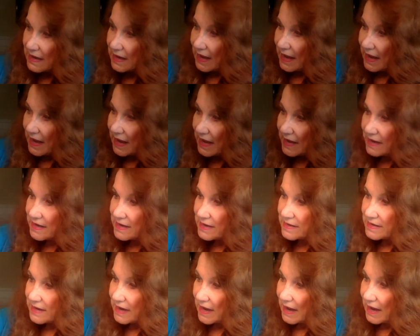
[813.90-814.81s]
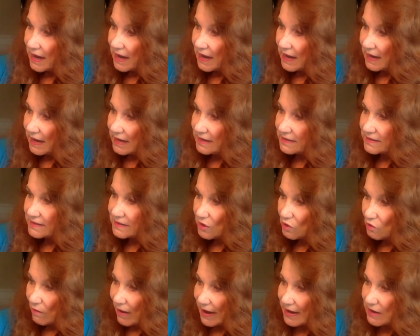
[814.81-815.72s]
And he's the
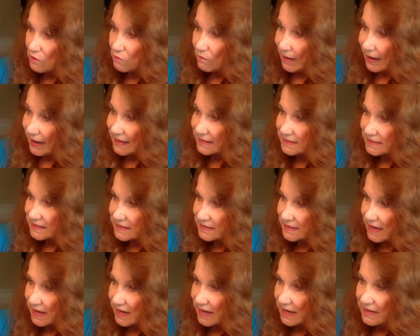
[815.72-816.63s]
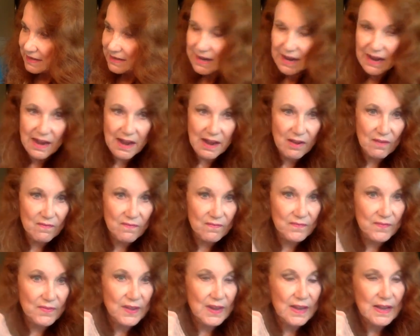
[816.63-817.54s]
great-grandson of
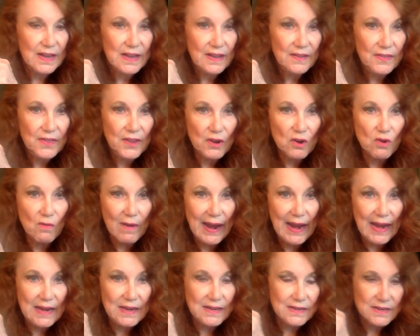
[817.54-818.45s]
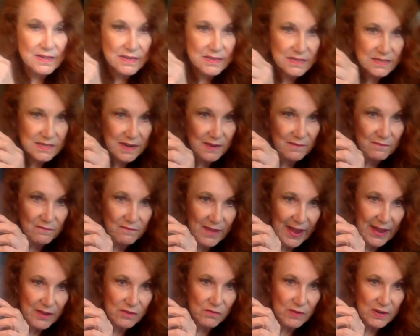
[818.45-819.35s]
the great
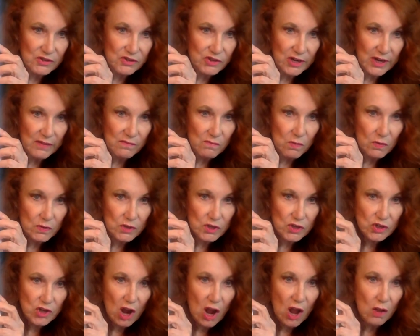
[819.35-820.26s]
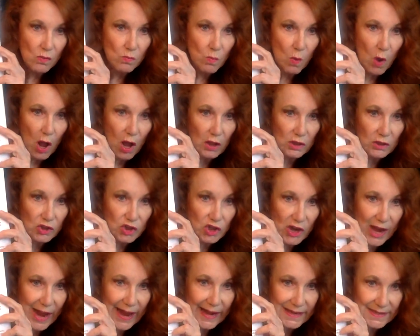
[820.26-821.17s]
Confederate General Stonewall
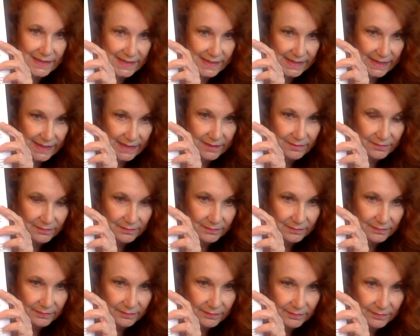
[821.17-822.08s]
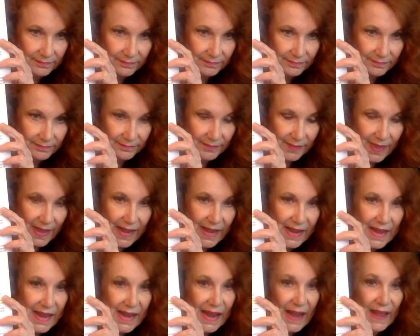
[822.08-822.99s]
Jackson.
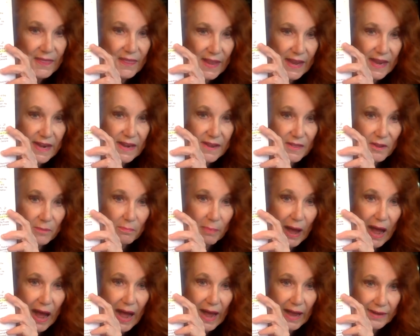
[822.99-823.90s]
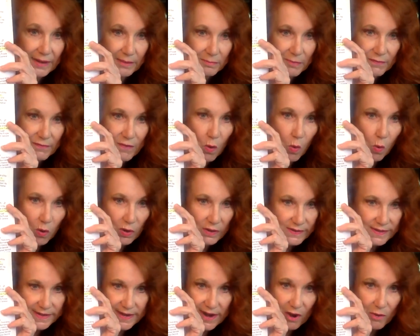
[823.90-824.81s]
And then at the bottom, of
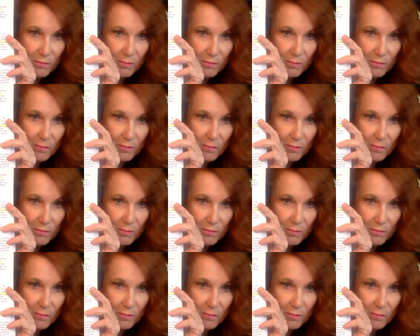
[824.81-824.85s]
course,